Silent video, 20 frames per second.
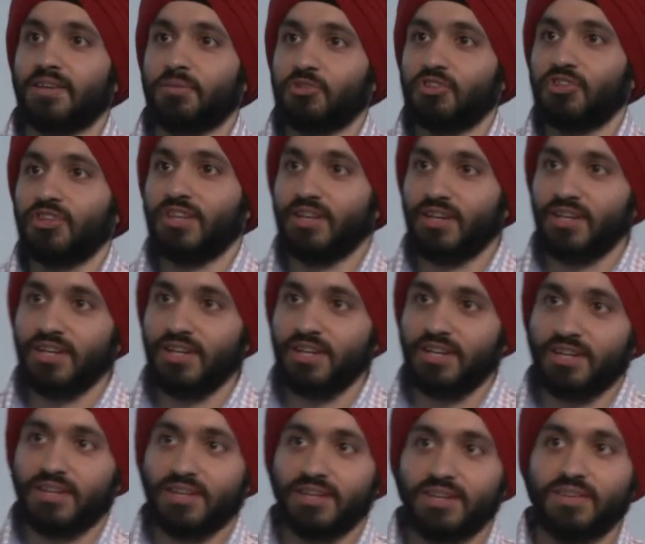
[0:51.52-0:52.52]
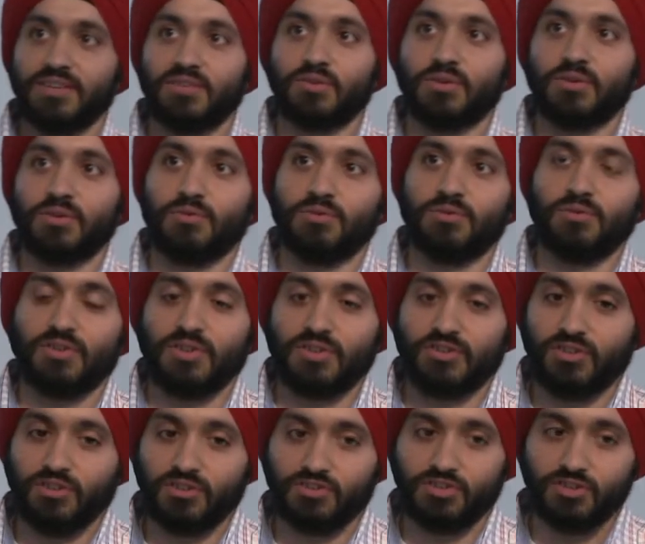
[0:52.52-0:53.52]
a machine learning sort of
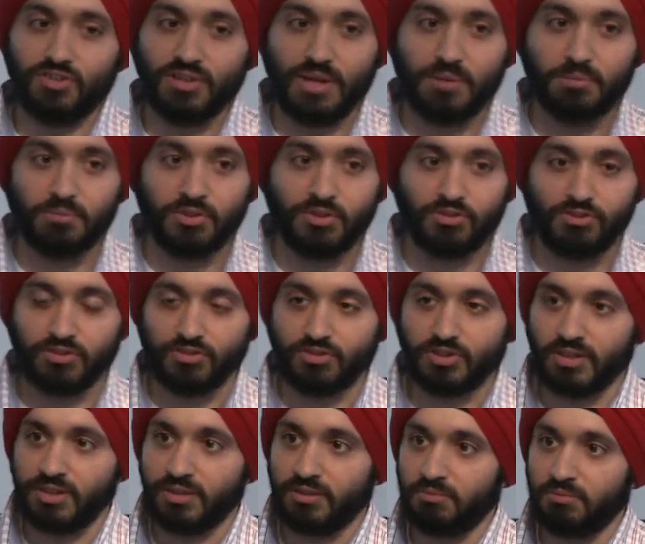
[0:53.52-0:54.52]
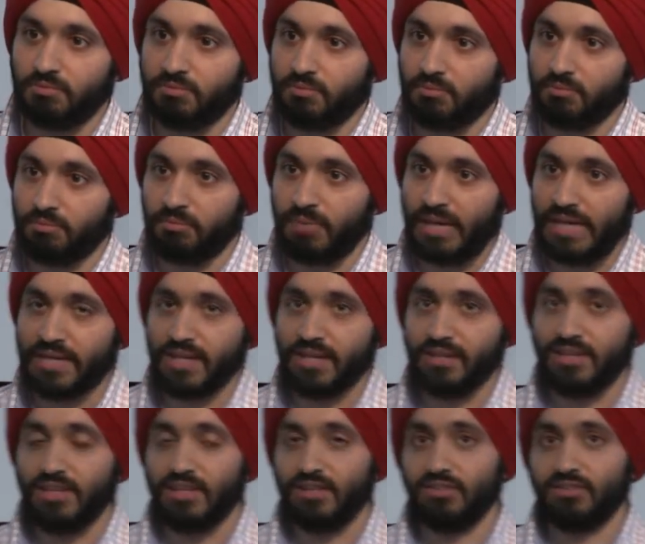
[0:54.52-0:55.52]
researcher, I'm interested in making
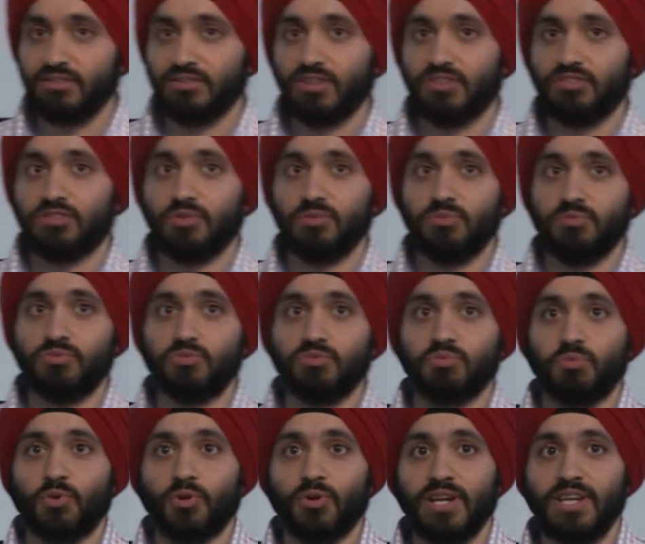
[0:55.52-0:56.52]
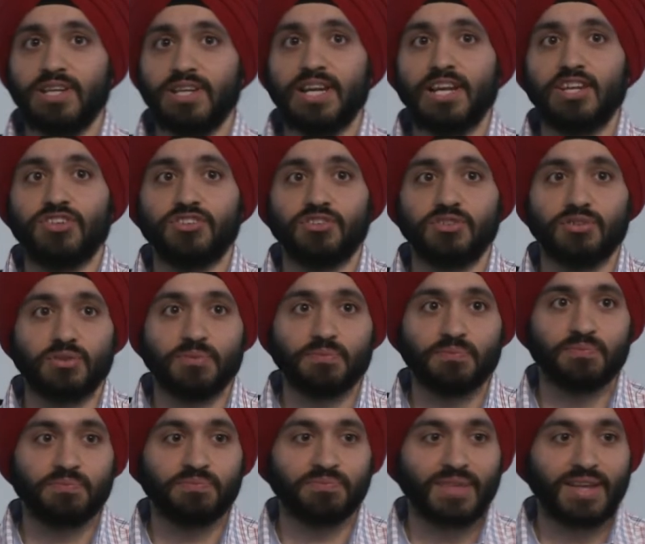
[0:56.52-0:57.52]
these systems more intelligent.
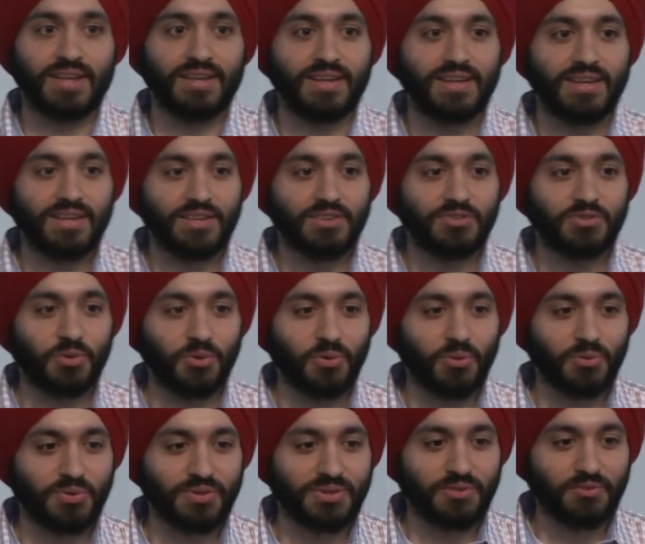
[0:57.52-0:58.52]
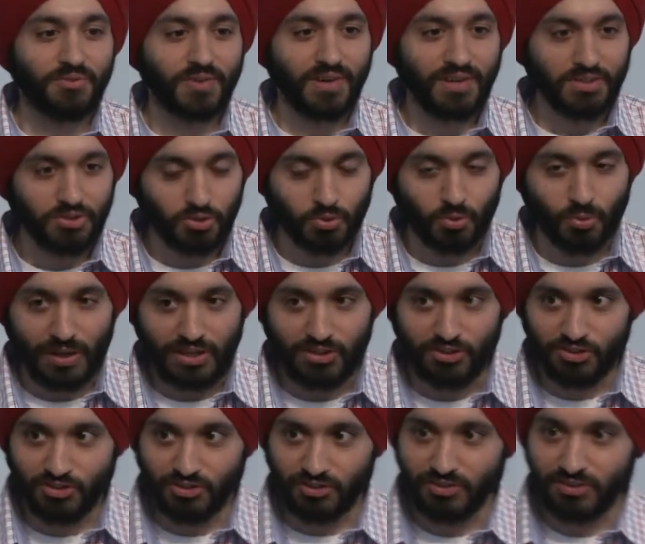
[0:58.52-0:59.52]
So the first
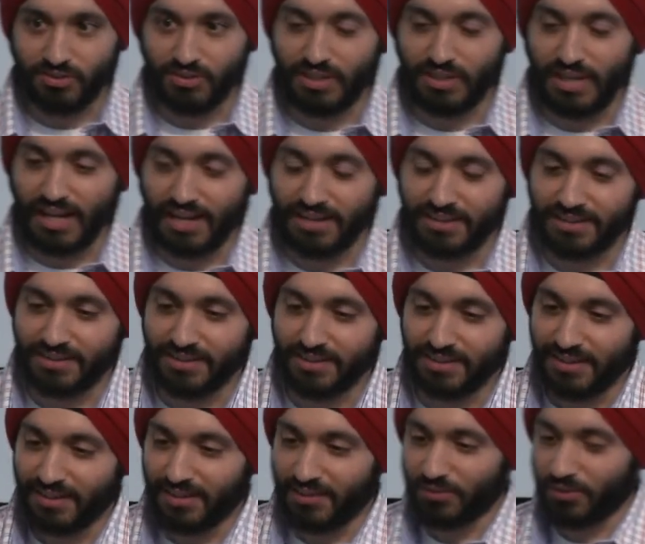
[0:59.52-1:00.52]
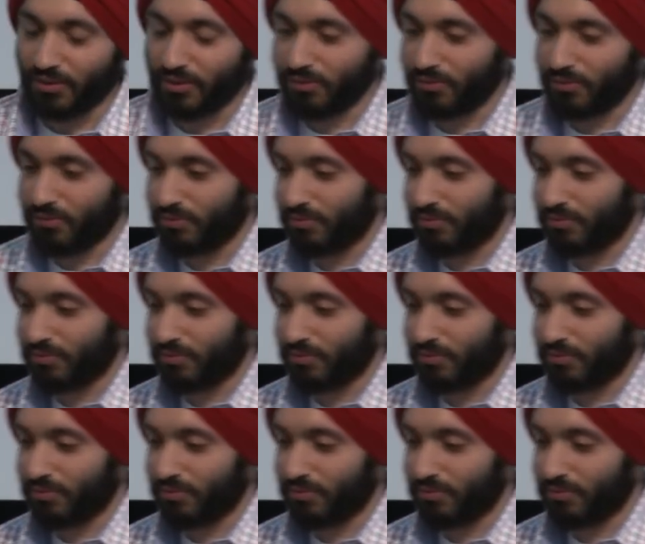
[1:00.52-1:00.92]
question that sort of